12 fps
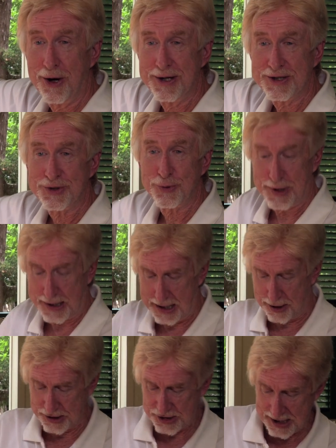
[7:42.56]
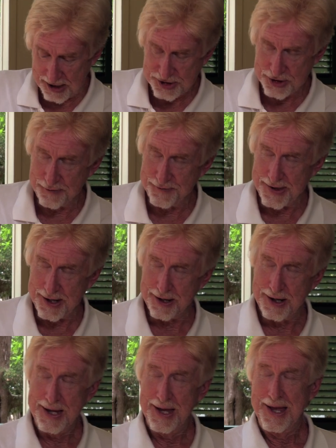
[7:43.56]
our historic carriage house over
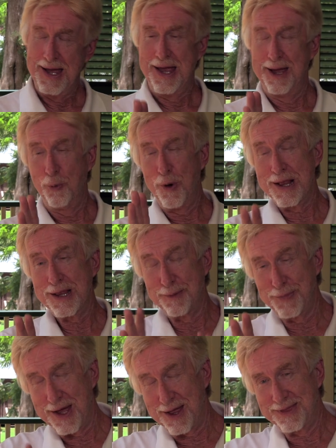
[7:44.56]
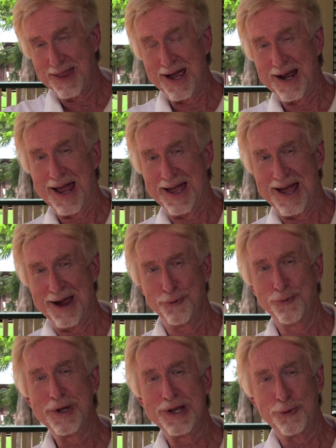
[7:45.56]
there. And while I'm on that, I
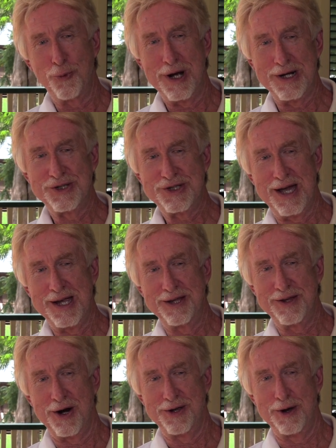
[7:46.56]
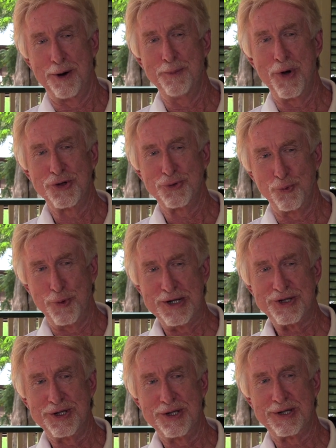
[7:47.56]
really want to tell you that our most
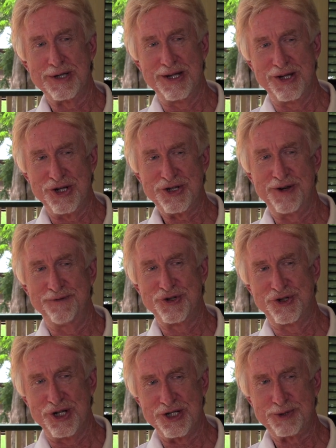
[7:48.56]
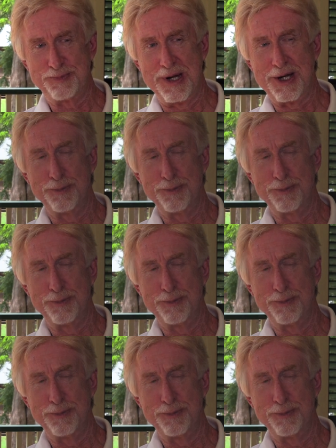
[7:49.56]
recent initiative has just been